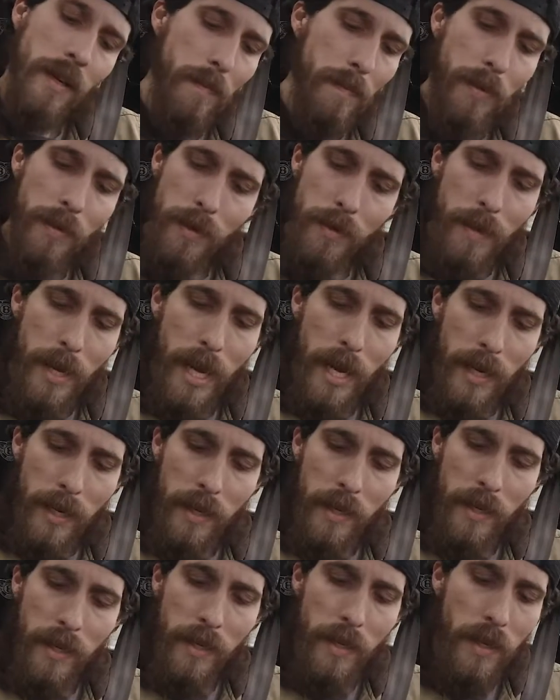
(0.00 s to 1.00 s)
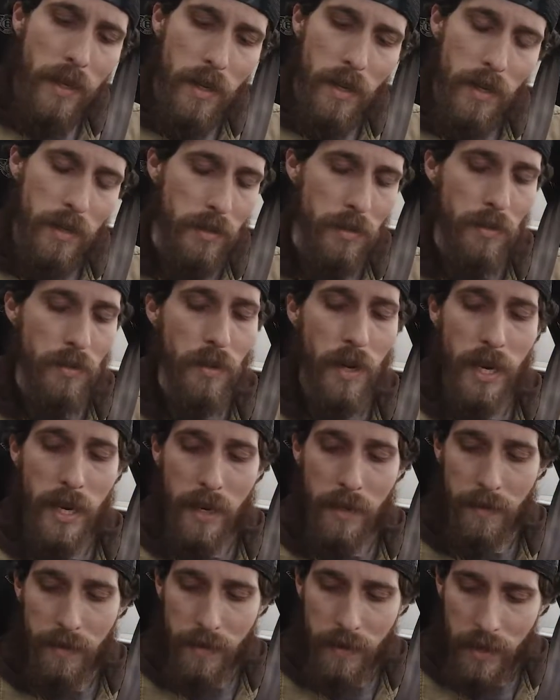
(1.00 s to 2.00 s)
pull back onto
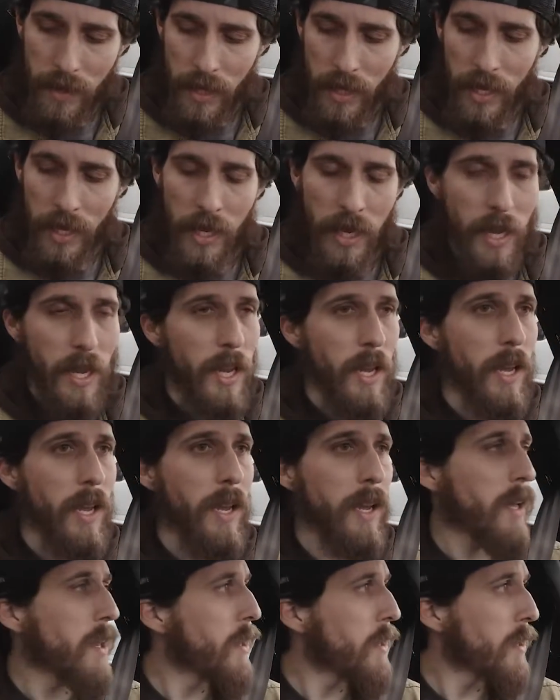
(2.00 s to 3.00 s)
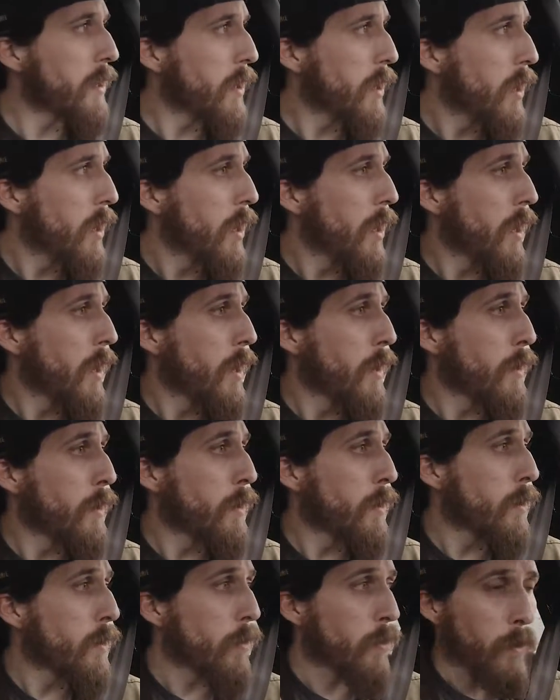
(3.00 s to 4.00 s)
drive, and
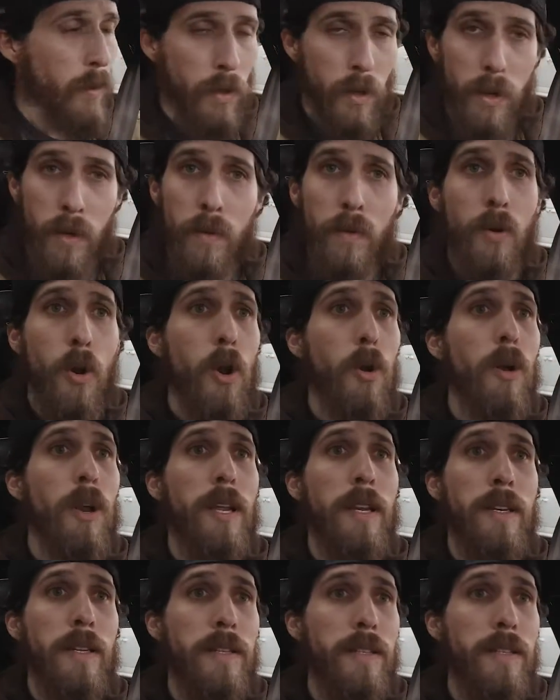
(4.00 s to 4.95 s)
we're rolling.